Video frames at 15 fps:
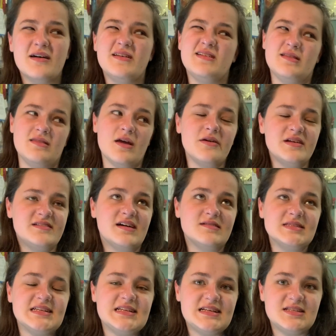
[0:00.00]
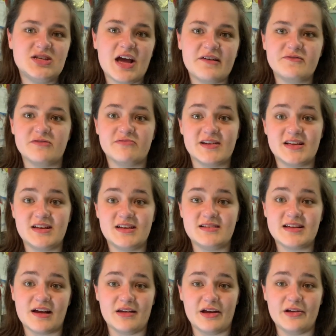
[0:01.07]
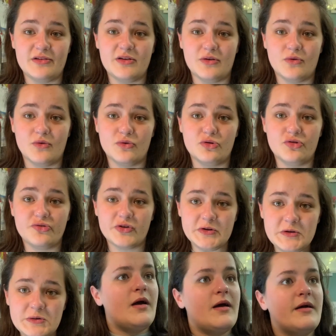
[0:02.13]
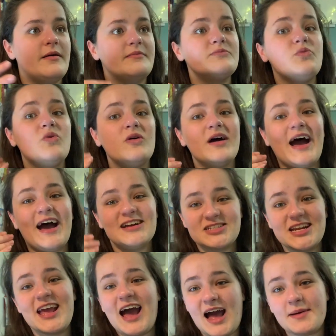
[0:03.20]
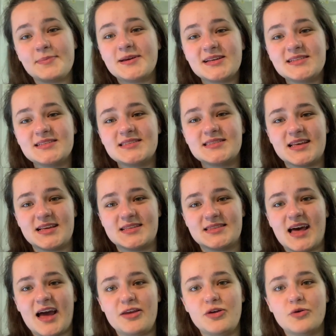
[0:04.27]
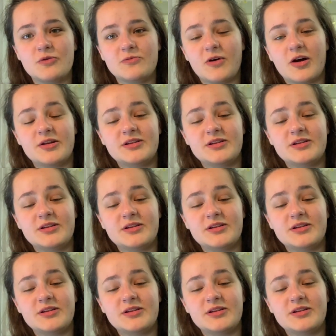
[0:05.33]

The only downside is you have to re-download Google Chrome. Um, what actually happens is that you'll run